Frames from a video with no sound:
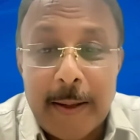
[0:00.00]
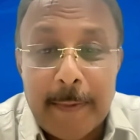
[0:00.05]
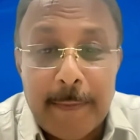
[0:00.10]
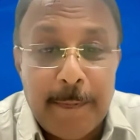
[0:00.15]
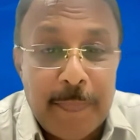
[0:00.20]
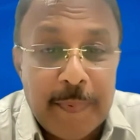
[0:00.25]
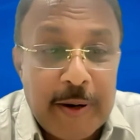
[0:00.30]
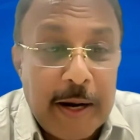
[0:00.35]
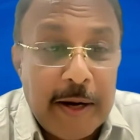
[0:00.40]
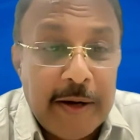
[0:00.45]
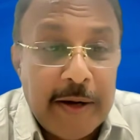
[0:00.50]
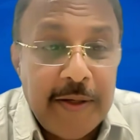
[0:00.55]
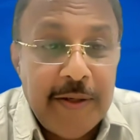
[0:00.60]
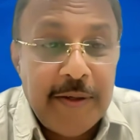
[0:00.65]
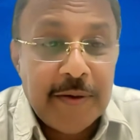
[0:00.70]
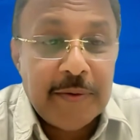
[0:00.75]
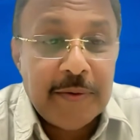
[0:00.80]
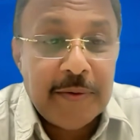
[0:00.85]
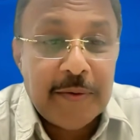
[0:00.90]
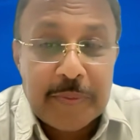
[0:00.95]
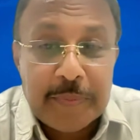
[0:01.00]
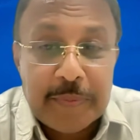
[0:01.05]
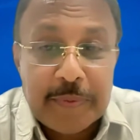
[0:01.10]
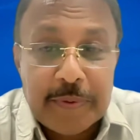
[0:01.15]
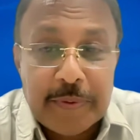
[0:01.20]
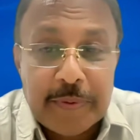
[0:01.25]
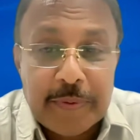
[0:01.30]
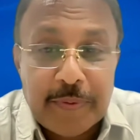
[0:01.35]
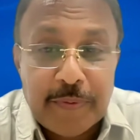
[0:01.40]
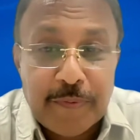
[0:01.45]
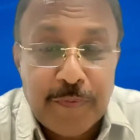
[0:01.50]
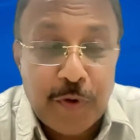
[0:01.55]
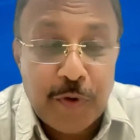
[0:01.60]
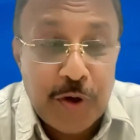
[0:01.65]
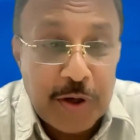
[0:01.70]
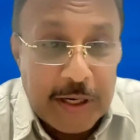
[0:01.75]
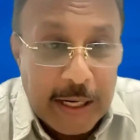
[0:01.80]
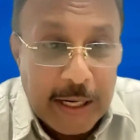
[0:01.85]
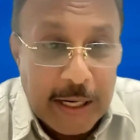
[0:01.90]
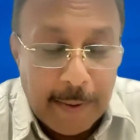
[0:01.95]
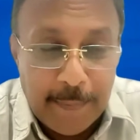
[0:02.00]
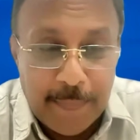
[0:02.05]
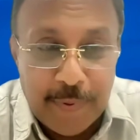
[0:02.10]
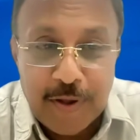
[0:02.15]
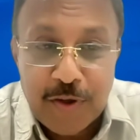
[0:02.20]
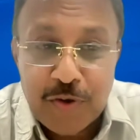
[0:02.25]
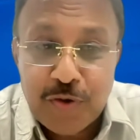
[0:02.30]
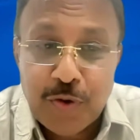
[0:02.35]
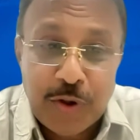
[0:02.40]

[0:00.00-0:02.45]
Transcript: a pride for your club.